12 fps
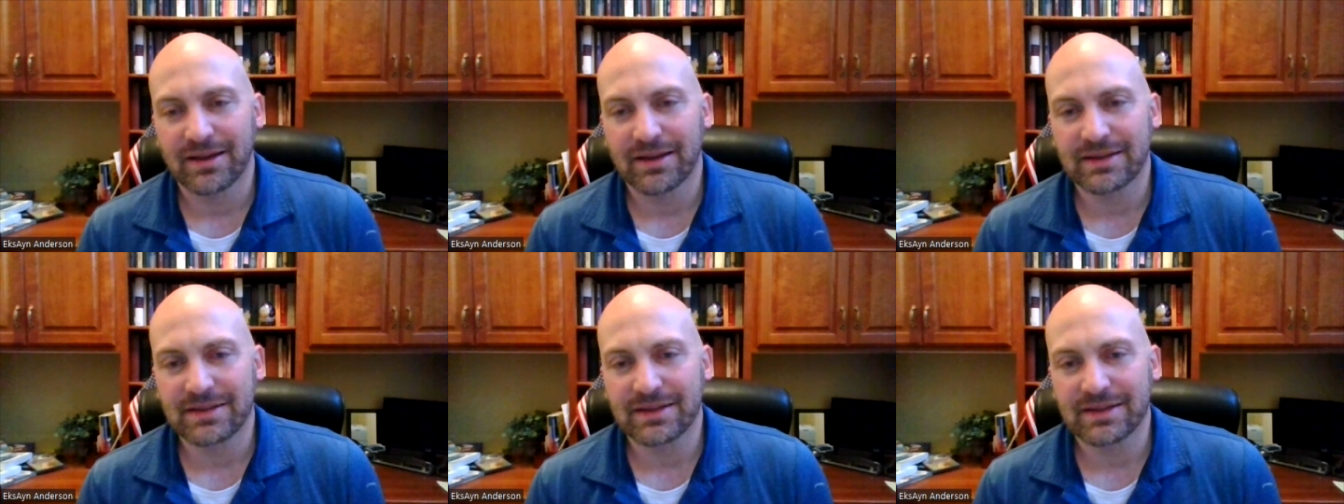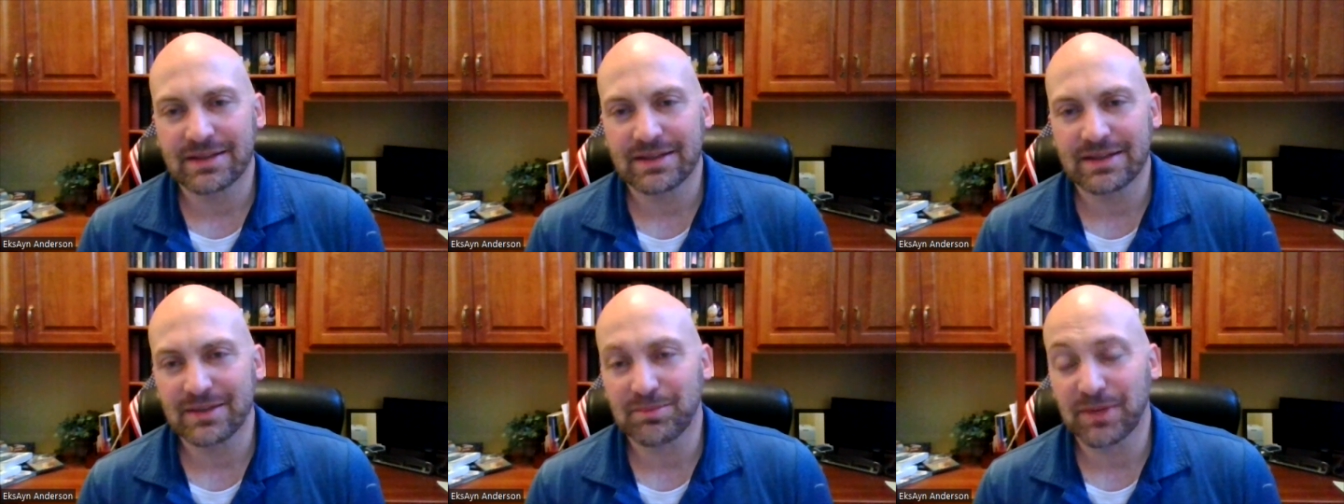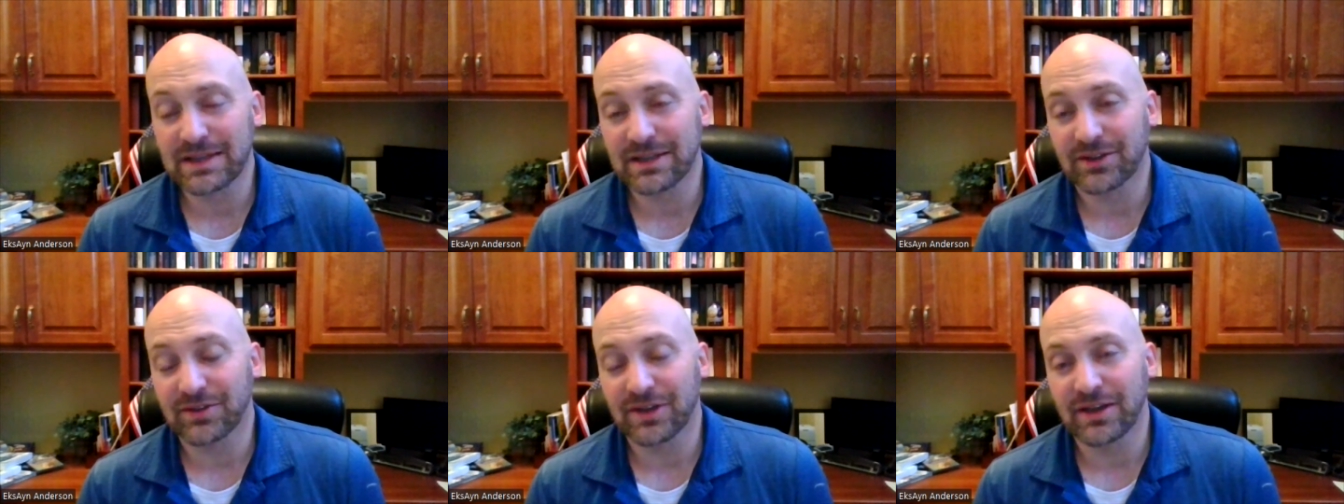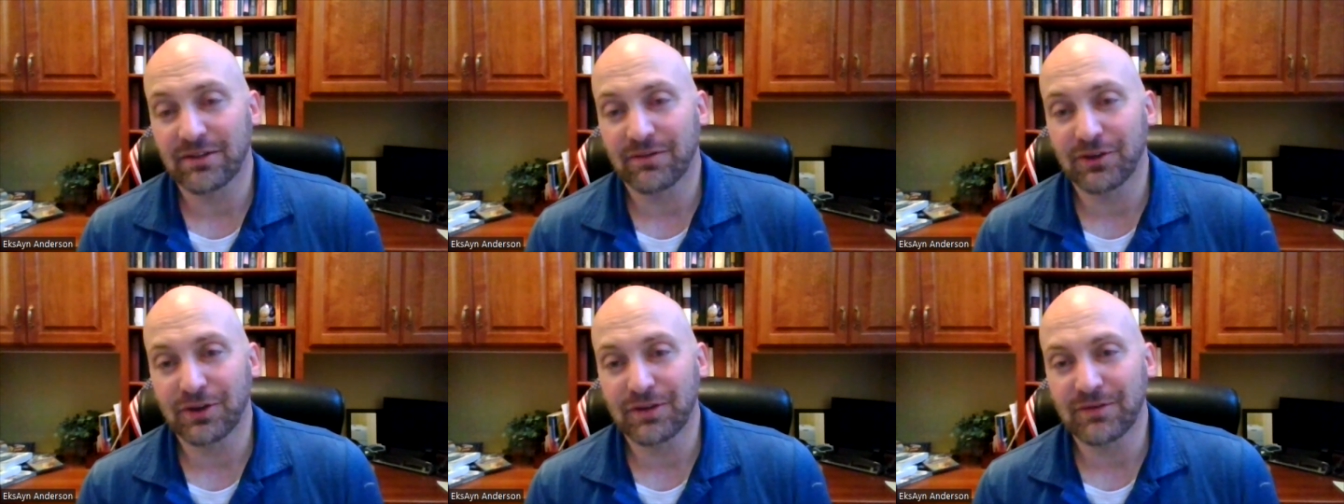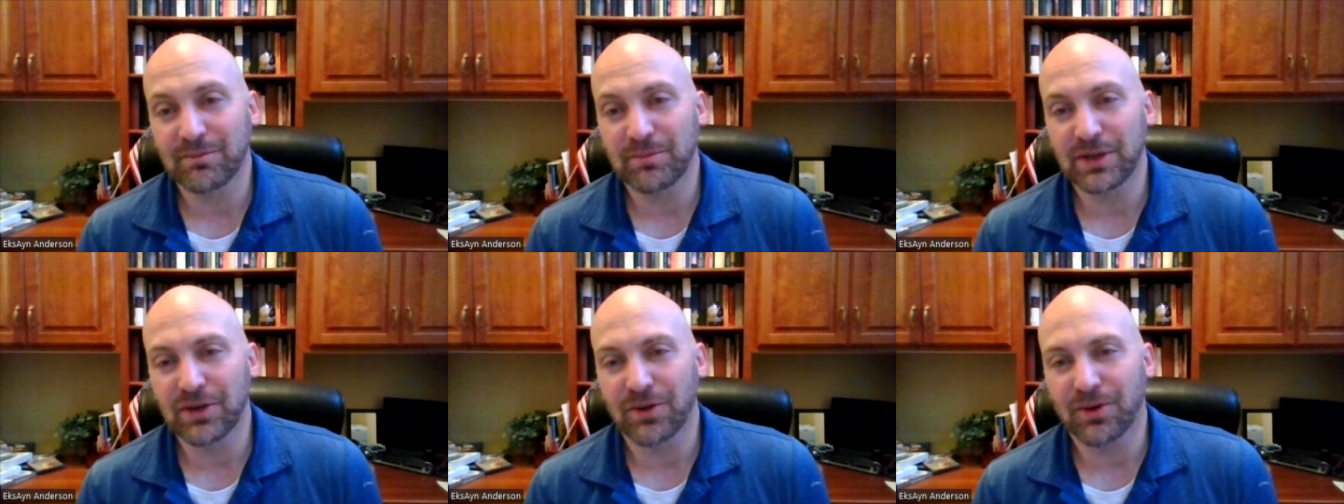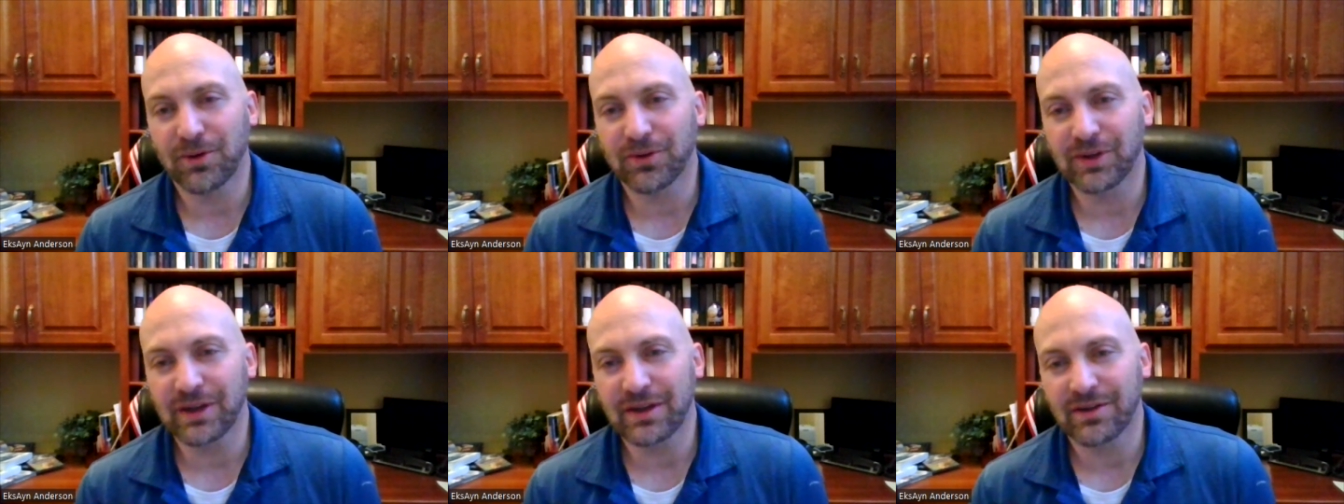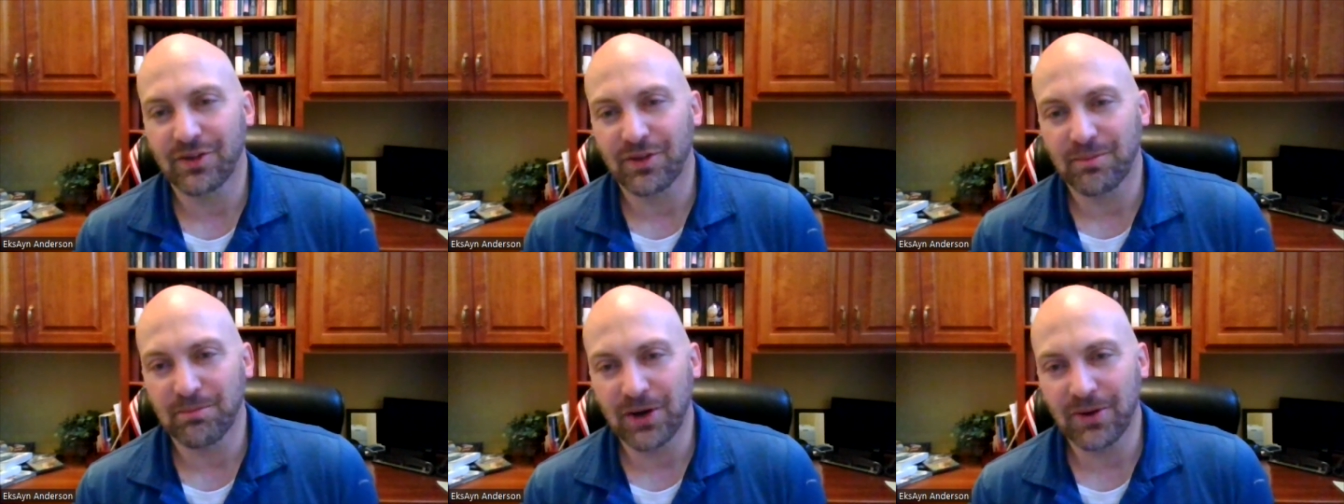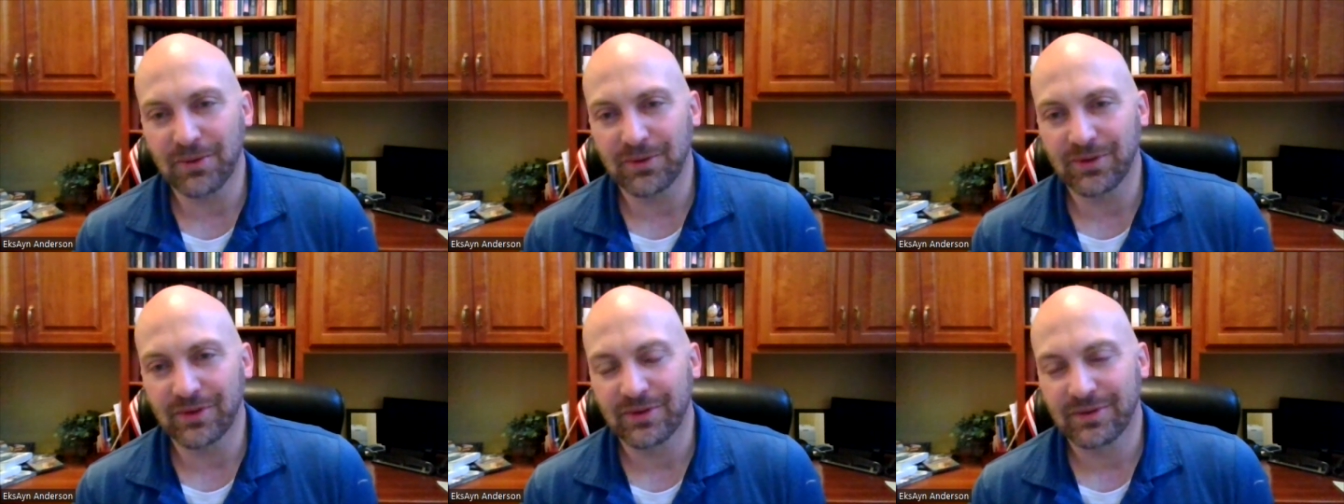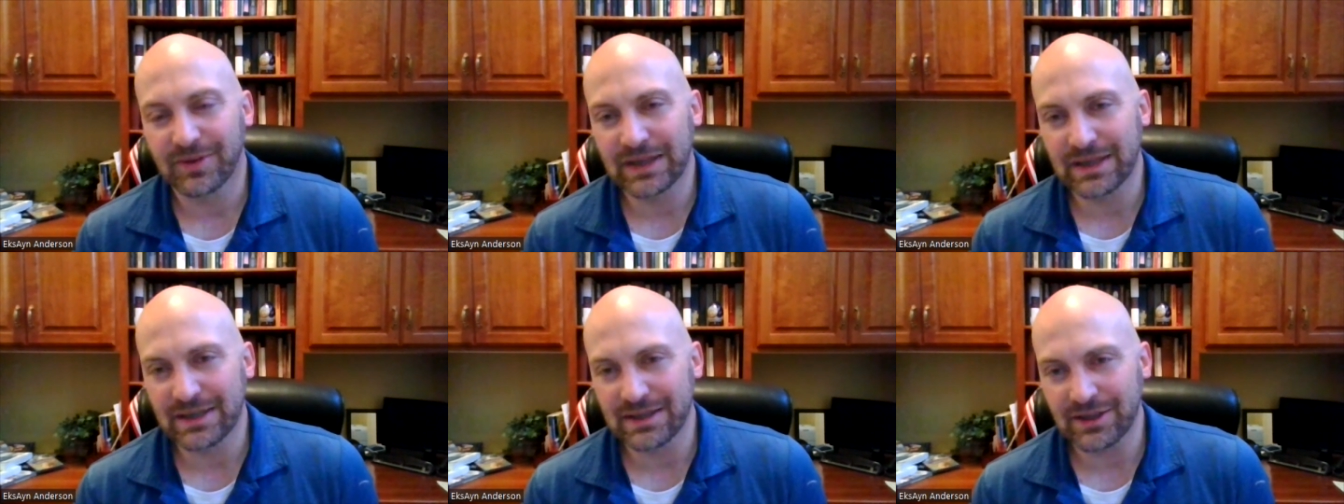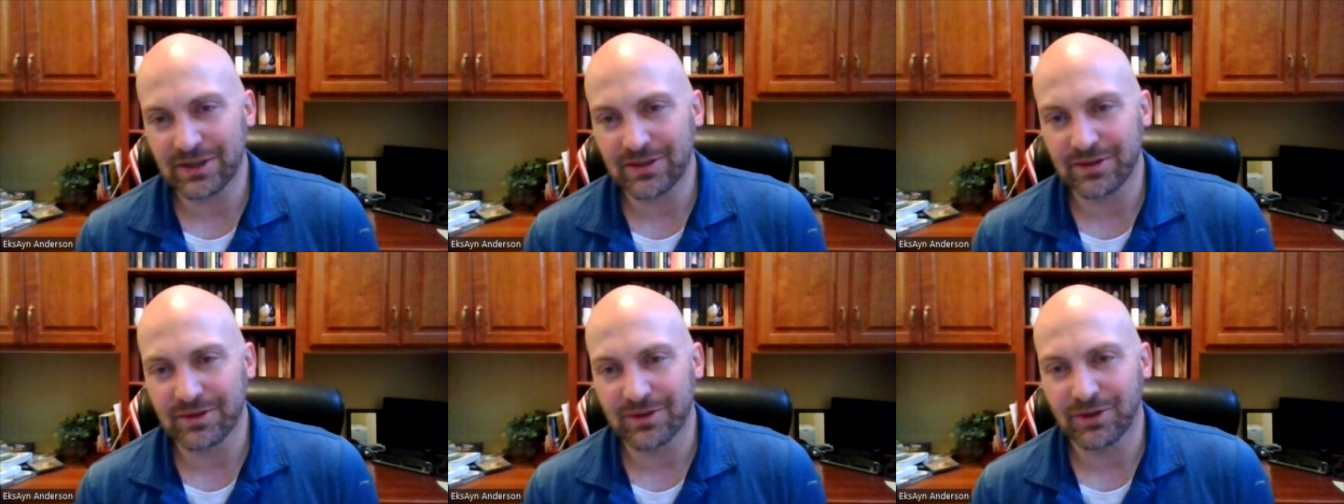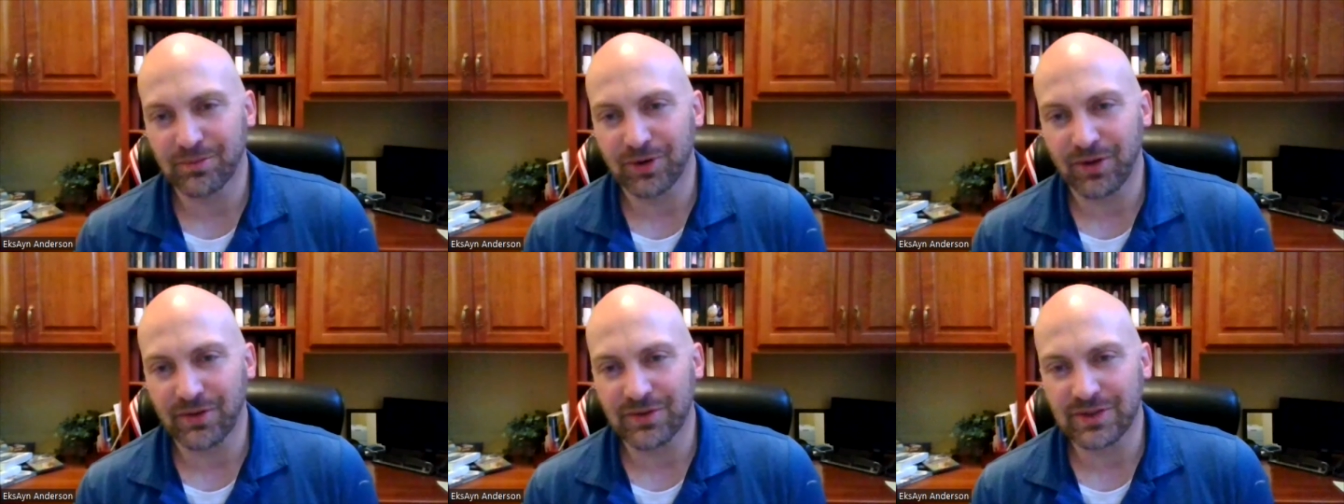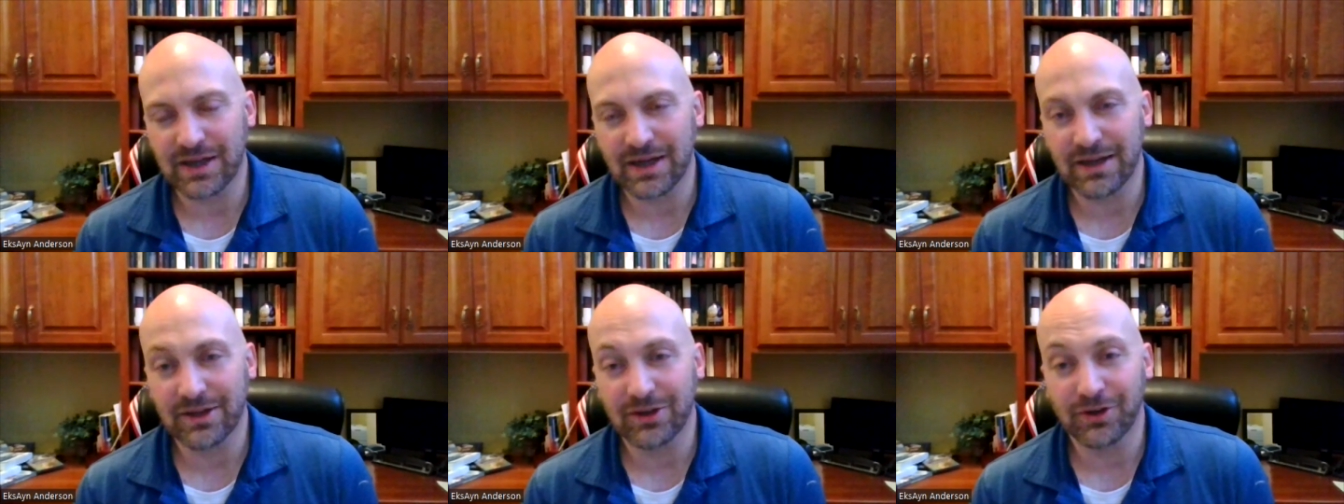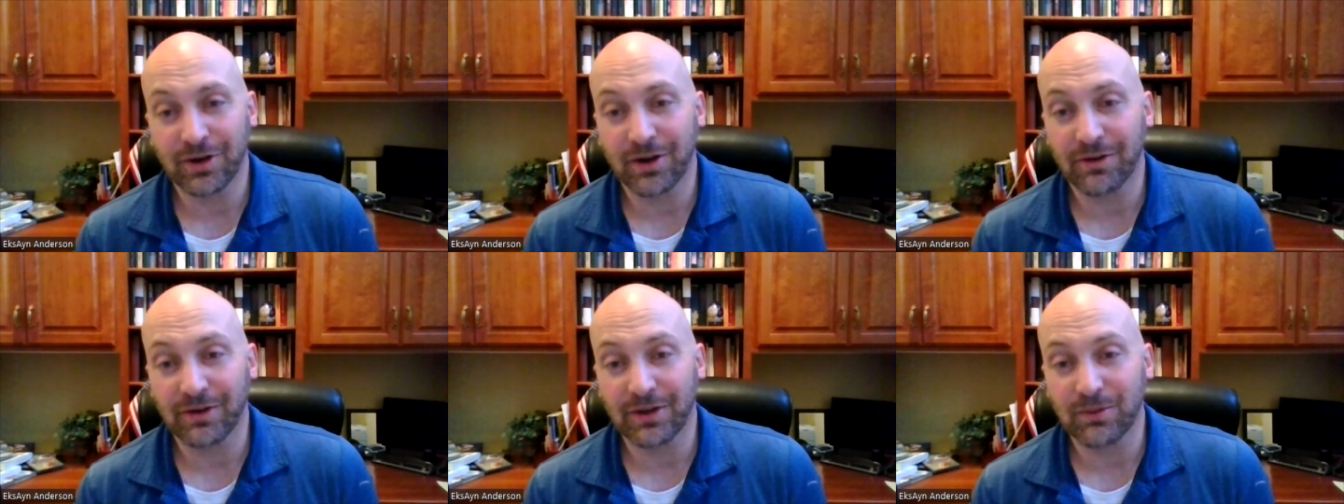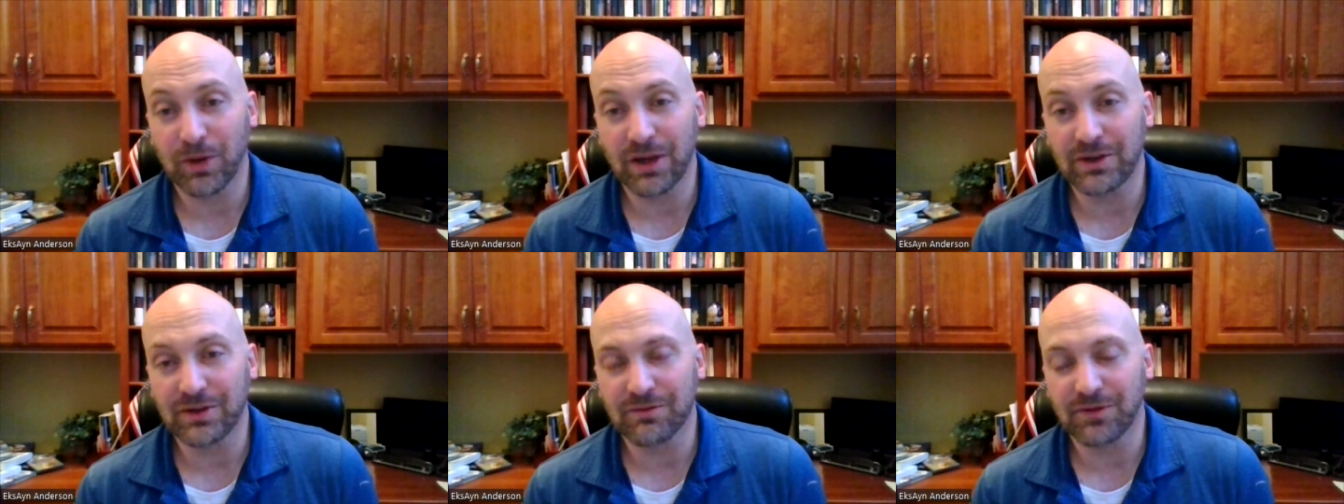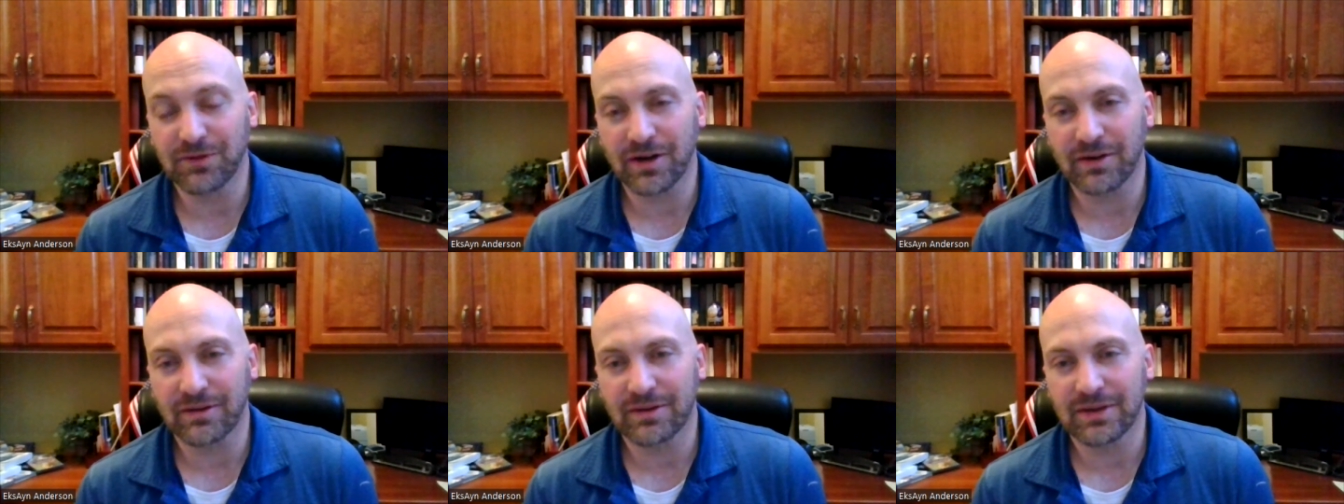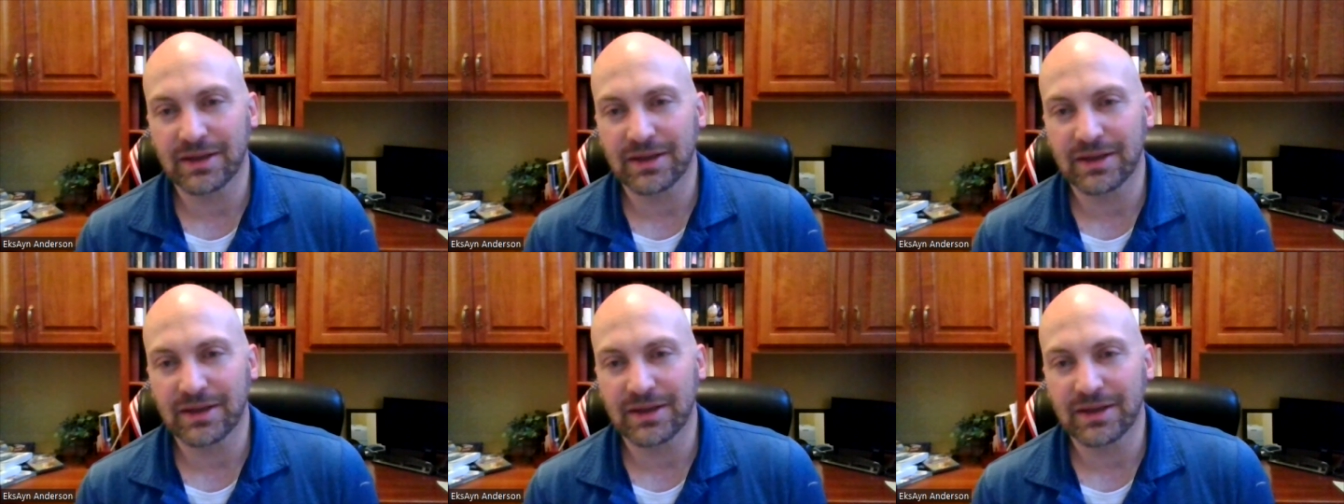He says, basically, if you're even beholding the mote that is in your brother's eye, you're already way too far.